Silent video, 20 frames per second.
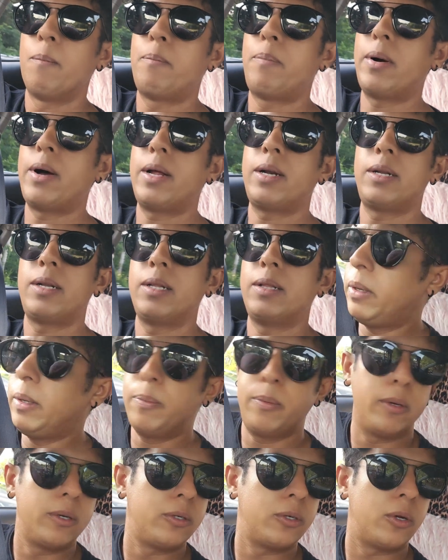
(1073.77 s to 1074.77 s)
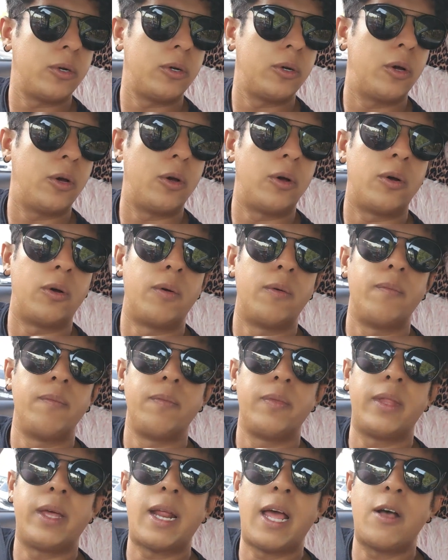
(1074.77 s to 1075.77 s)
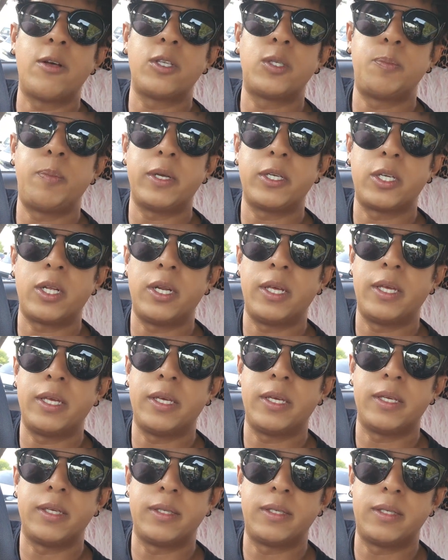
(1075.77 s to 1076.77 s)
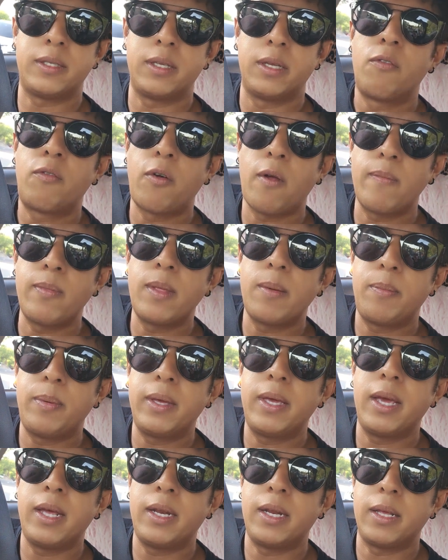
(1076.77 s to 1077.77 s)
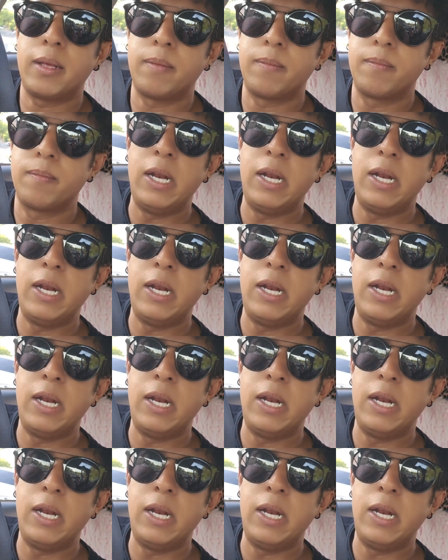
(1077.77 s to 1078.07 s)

But people don't know that how special he is from the beginning.